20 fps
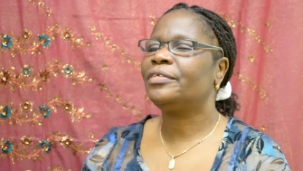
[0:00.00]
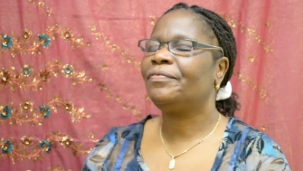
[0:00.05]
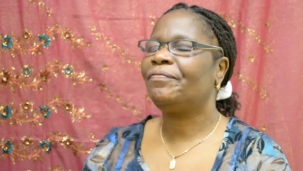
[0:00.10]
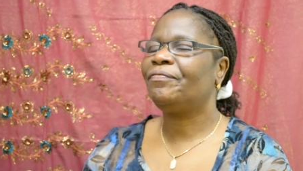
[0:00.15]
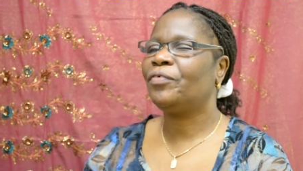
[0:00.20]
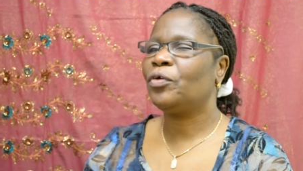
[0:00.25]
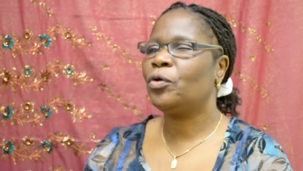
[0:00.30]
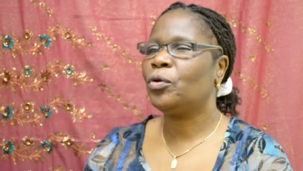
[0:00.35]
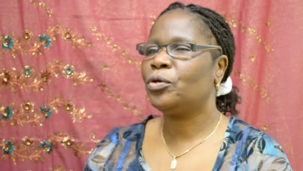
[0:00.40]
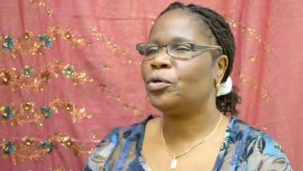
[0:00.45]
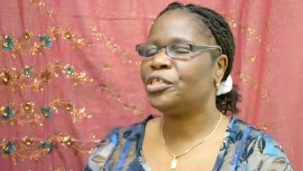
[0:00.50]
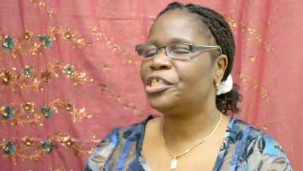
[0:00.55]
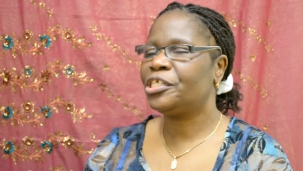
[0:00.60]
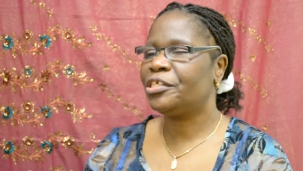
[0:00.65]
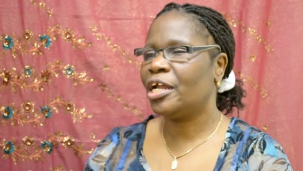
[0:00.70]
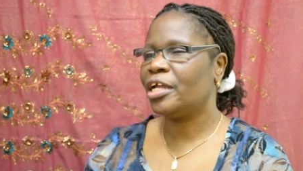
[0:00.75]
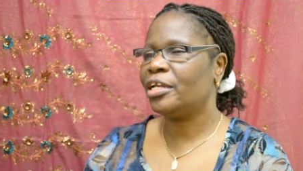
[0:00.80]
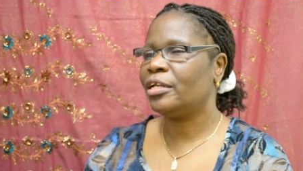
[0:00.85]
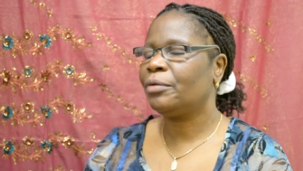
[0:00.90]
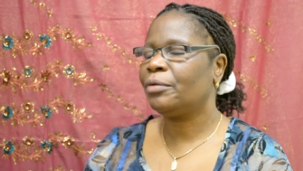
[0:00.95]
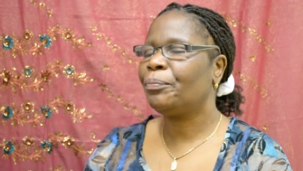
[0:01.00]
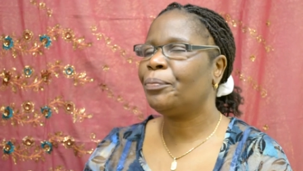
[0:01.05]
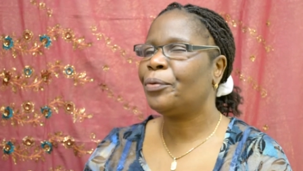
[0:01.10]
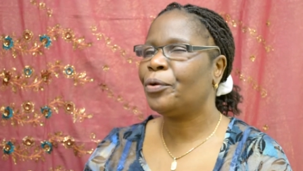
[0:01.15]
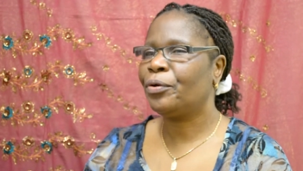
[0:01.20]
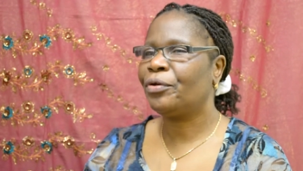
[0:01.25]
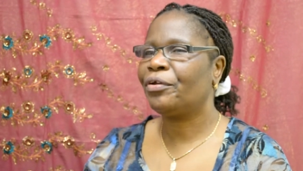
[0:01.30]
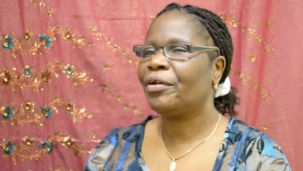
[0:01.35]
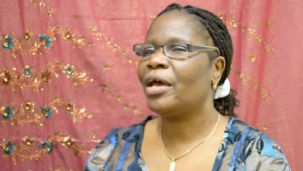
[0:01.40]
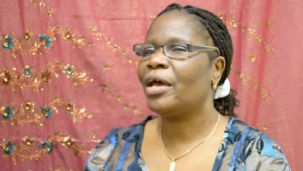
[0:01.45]
for training
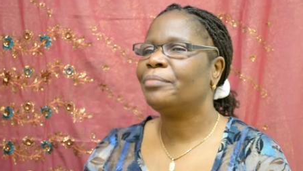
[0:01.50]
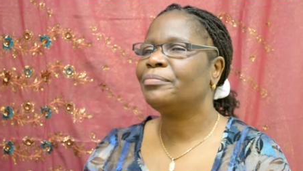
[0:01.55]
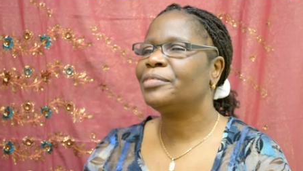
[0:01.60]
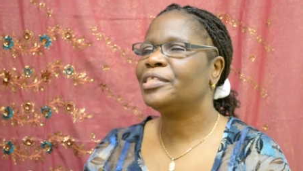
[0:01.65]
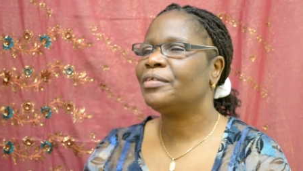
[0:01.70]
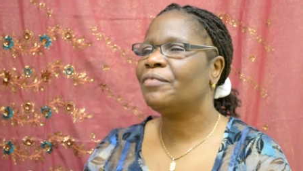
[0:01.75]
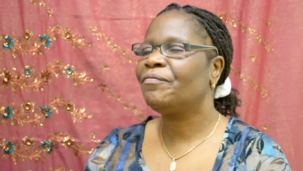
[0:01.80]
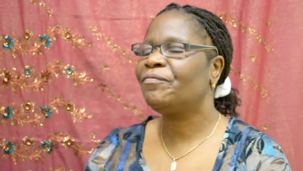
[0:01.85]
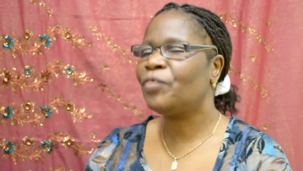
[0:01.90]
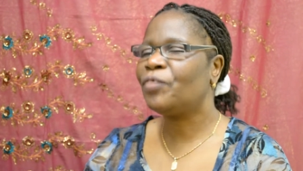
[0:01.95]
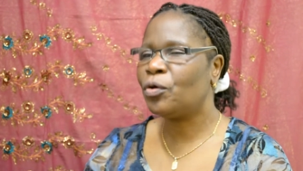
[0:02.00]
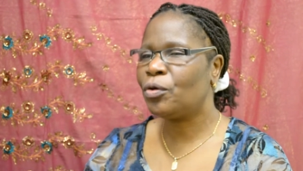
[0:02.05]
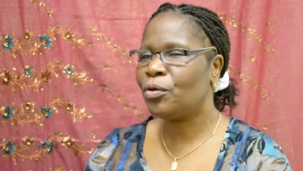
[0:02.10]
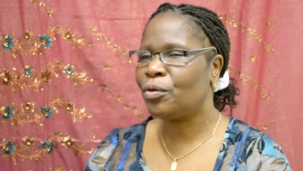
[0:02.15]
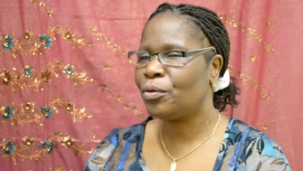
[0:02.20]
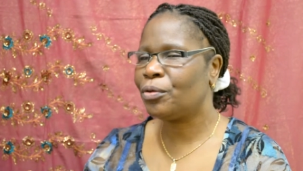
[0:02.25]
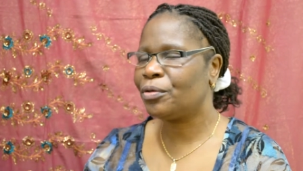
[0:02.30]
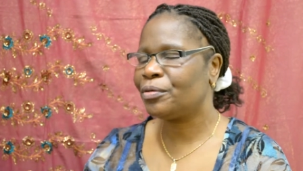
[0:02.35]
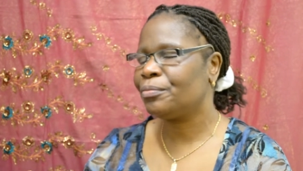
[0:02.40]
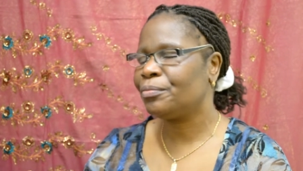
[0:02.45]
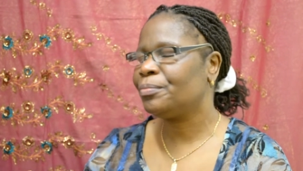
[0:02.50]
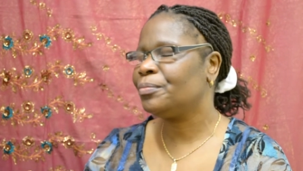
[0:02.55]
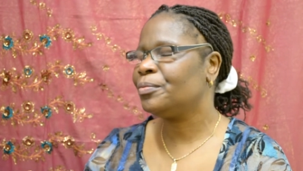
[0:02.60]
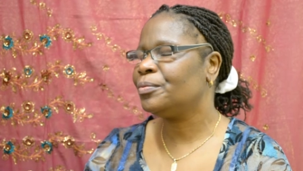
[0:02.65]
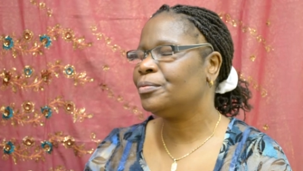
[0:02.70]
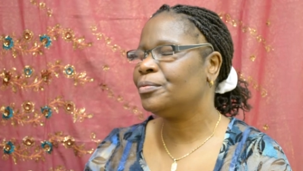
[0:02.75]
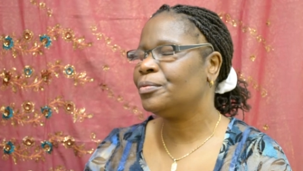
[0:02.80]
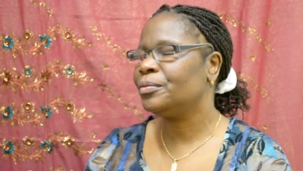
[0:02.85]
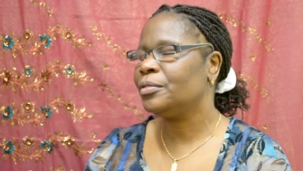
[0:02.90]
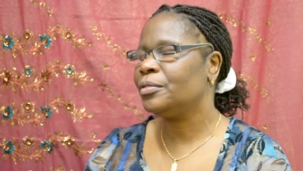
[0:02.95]
programs for
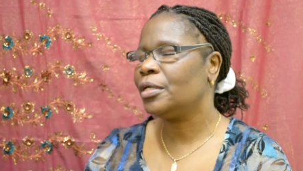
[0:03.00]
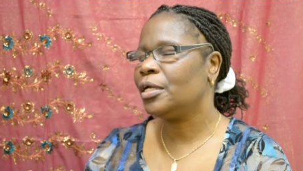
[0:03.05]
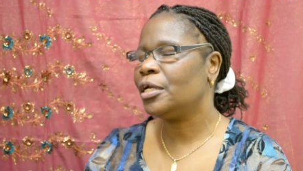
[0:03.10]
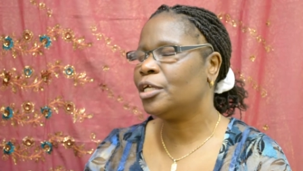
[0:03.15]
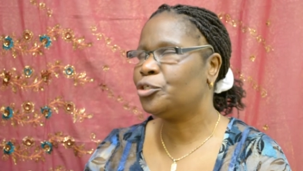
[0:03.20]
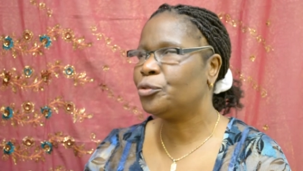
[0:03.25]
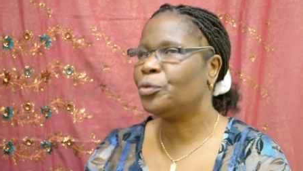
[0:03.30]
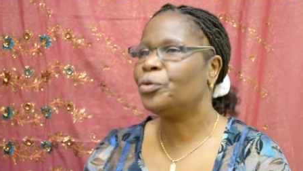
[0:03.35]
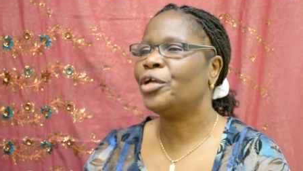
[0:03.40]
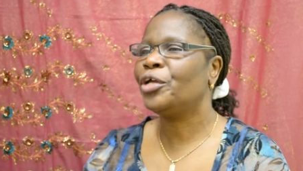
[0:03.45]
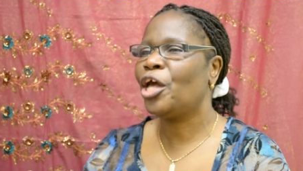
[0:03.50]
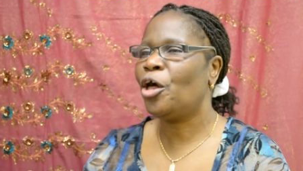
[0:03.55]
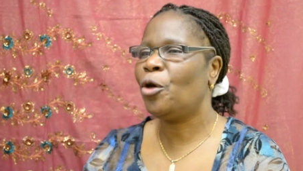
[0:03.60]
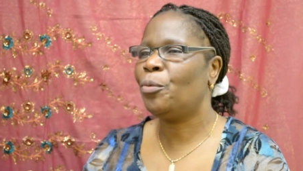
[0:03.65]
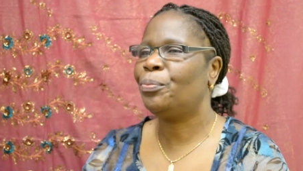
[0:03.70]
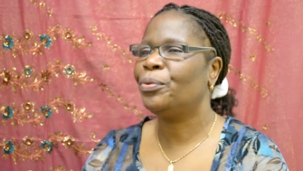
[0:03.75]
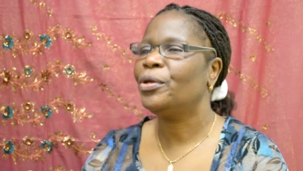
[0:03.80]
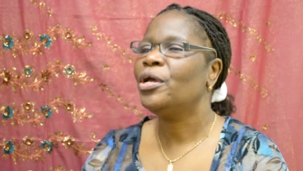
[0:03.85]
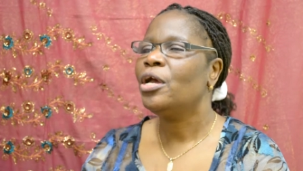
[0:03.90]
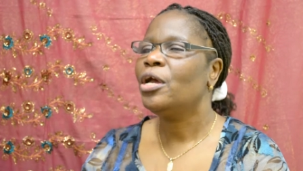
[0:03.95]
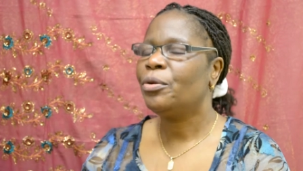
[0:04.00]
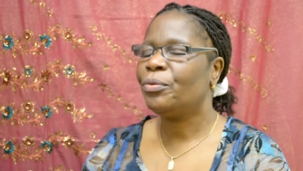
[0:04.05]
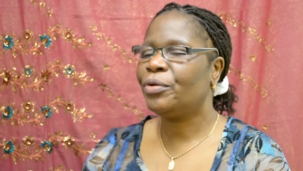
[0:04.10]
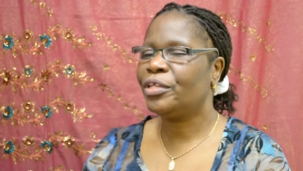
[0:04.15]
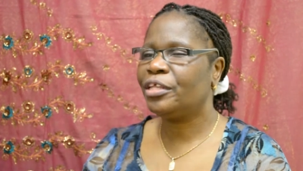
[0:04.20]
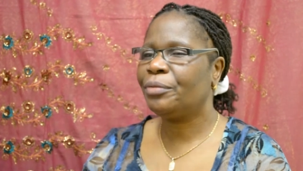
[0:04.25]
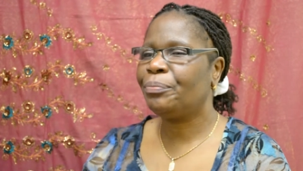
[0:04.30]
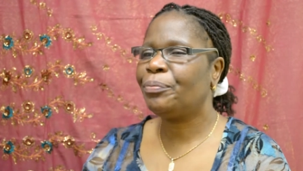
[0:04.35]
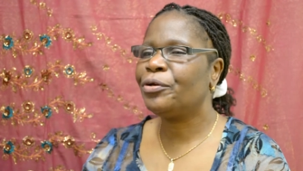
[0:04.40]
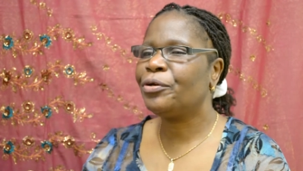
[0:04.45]
it will help
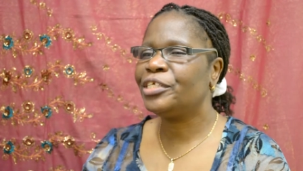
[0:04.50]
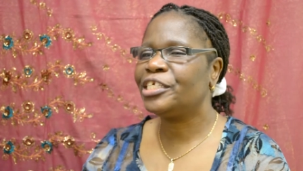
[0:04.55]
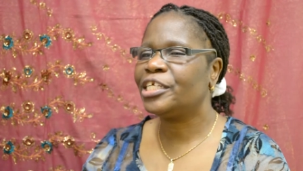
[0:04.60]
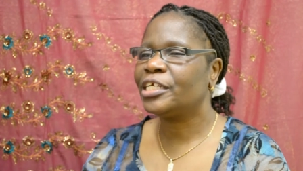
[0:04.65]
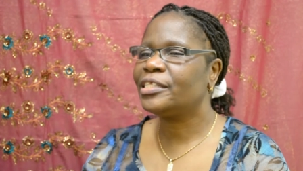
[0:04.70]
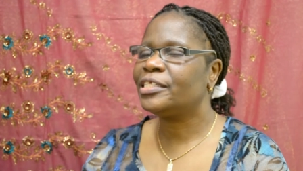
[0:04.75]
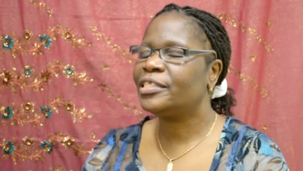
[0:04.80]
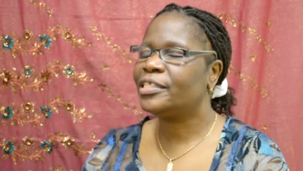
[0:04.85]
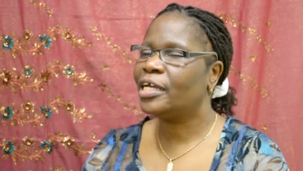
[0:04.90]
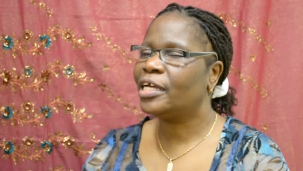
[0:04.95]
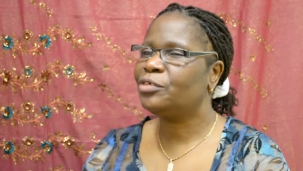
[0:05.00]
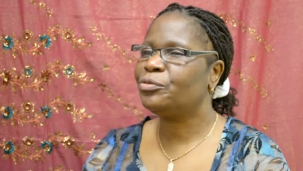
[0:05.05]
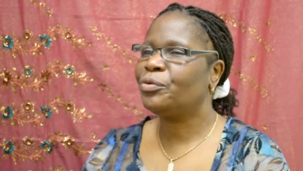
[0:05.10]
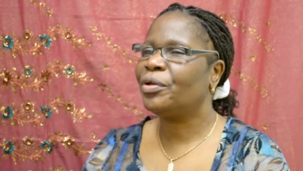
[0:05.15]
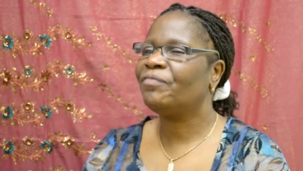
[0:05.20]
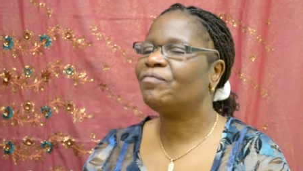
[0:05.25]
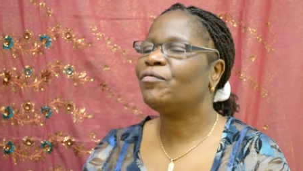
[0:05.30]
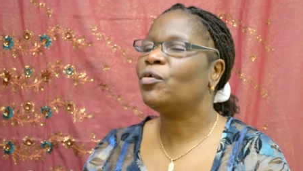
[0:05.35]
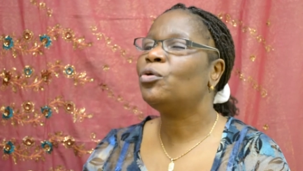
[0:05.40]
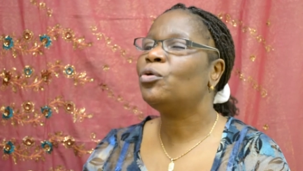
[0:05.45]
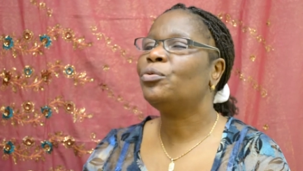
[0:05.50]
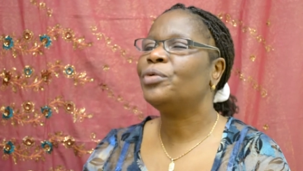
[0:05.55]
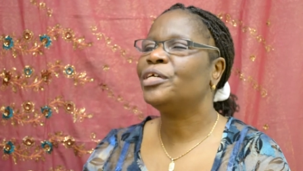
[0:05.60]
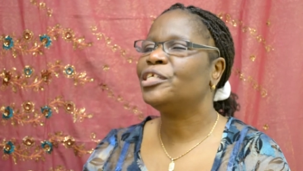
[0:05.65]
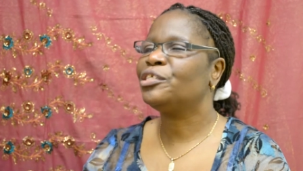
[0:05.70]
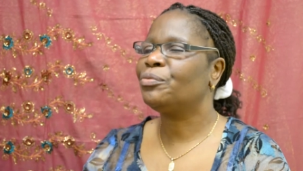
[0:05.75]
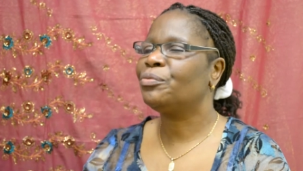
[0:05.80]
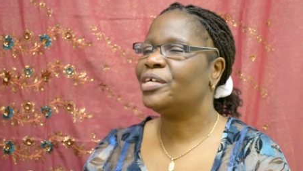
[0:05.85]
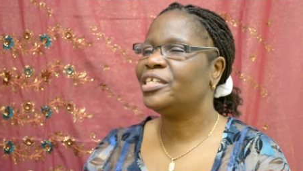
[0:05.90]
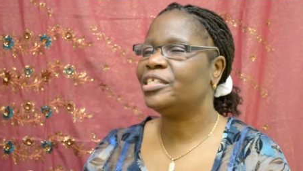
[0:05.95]
with the projects that we've
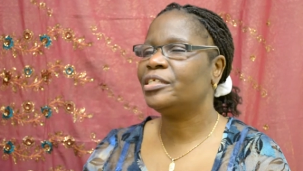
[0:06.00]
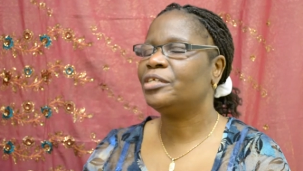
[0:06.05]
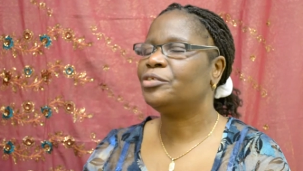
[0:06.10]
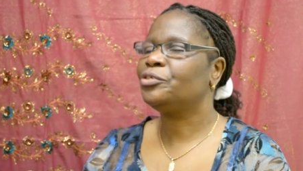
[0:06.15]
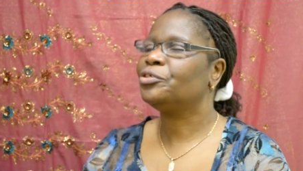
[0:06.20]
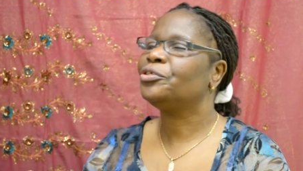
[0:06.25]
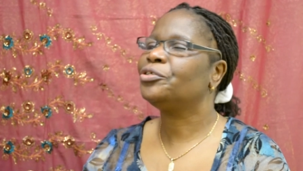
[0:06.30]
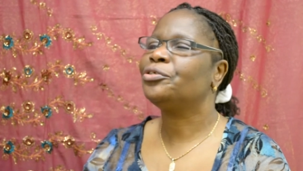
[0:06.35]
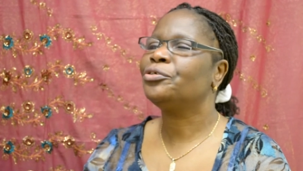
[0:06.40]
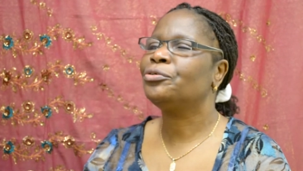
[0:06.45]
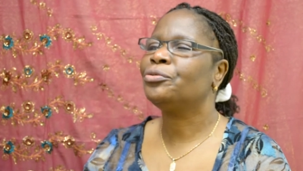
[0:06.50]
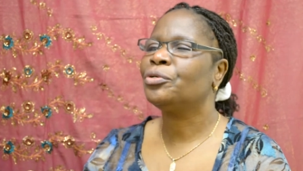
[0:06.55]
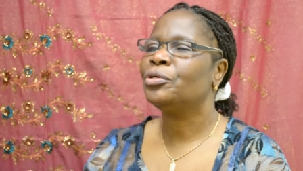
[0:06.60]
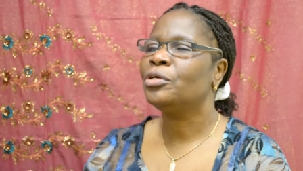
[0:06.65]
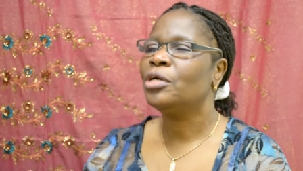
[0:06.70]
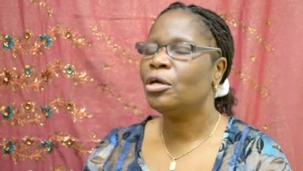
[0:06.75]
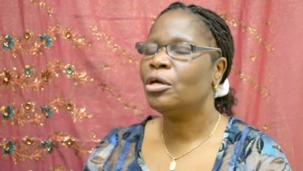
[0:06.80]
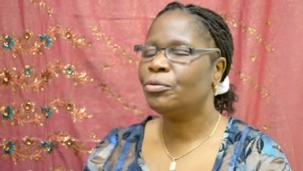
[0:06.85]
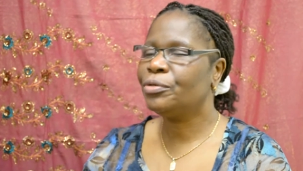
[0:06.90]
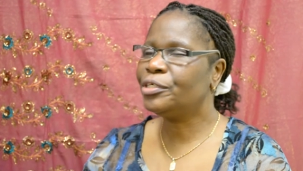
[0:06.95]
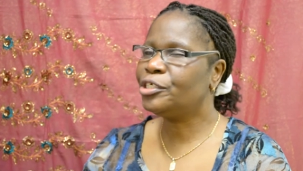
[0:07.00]
always wanted to do, mm.